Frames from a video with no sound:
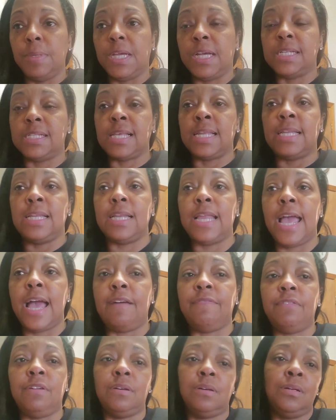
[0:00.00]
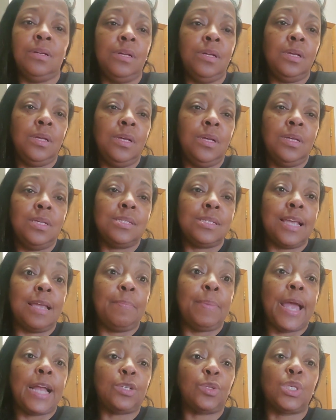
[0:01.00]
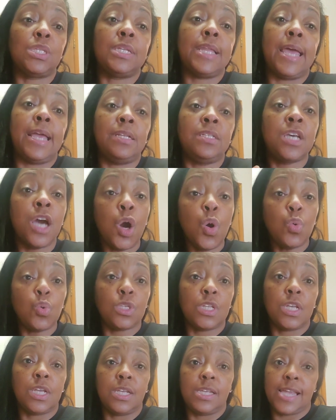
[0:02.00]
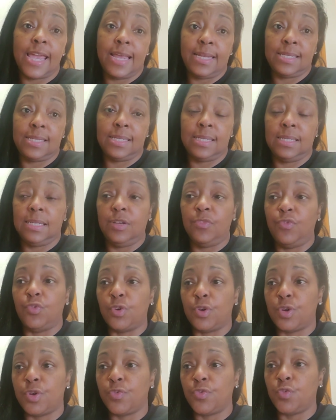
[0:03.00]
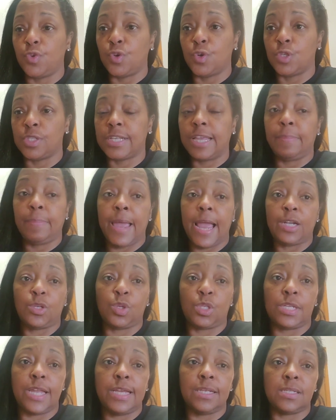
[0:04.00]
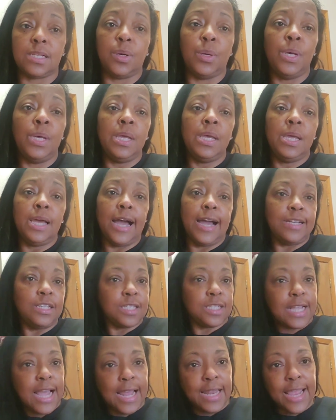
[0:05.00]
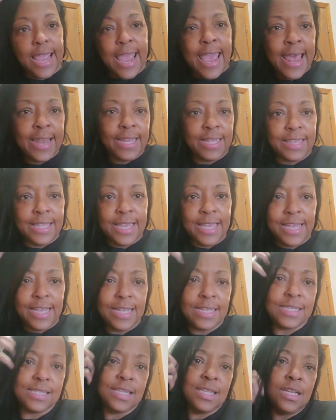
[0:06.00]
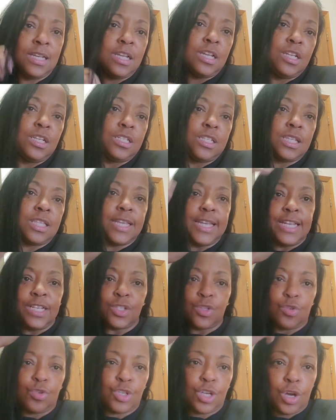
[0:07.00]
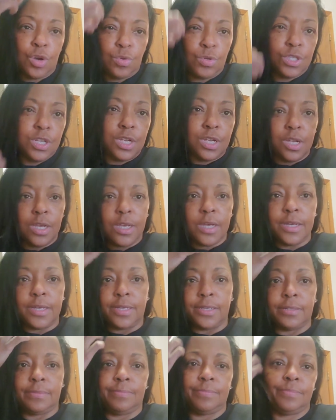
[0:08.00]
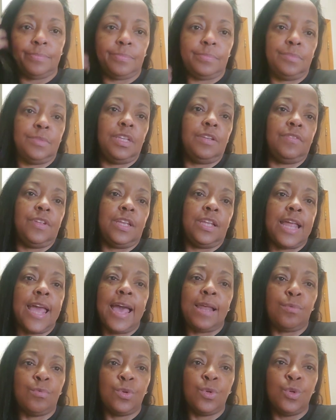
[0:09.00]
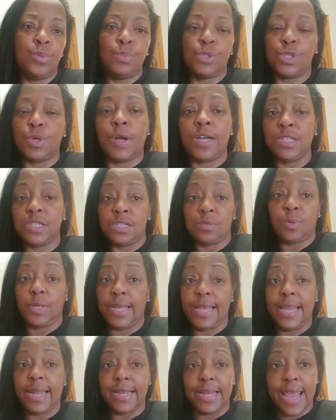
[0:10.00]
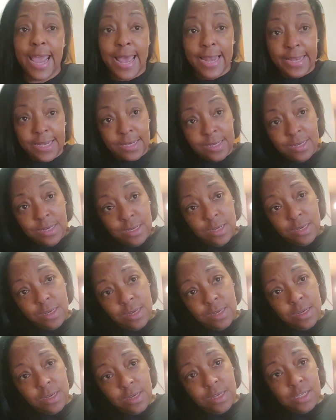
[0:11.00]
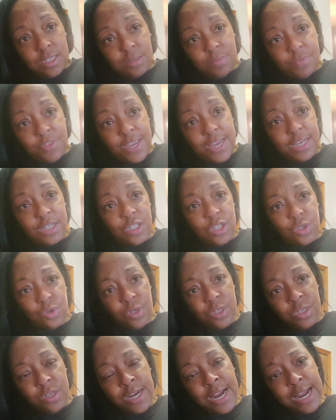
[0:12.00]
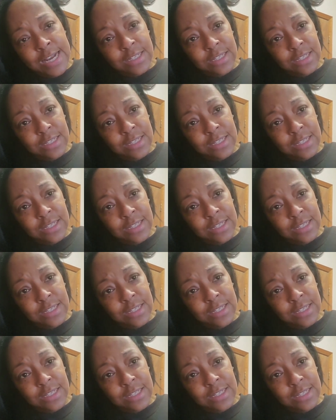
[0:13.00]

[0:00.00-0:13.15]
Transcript: because I didn't have a St. Patrick's Day tote yet for St. Patrick's Day. So I just kind of added things to the Easter tote. It had room, so I just went ahead and added some things to it. You